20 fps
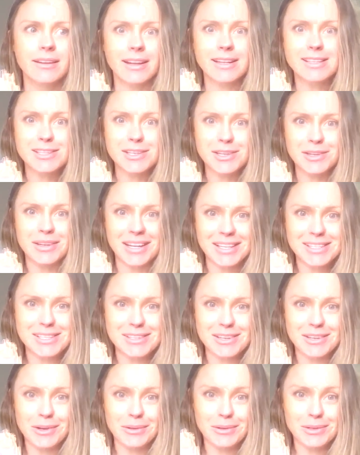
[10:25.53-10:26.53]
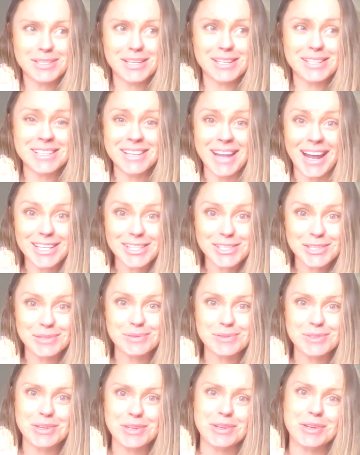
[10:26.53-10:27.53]
It's yours, it's
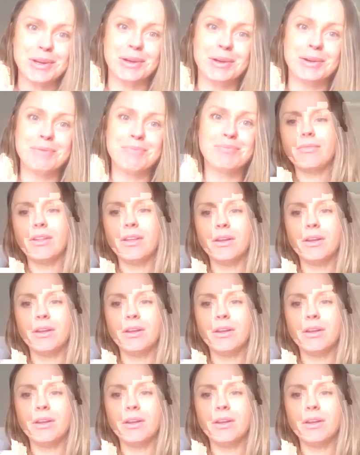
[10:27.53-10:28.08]
natural to you.